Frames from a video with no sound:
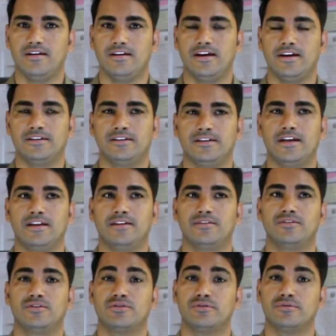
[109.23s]
And
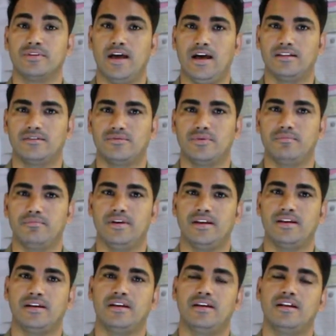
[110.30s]
then through that, we
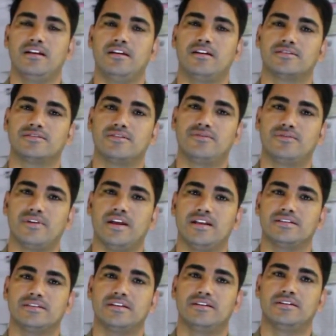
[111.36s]
made lots of
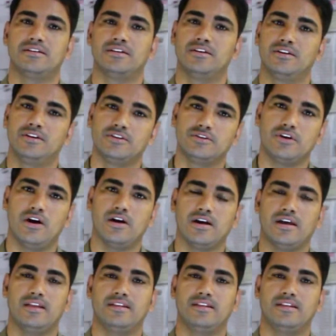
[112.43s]
friends and talk.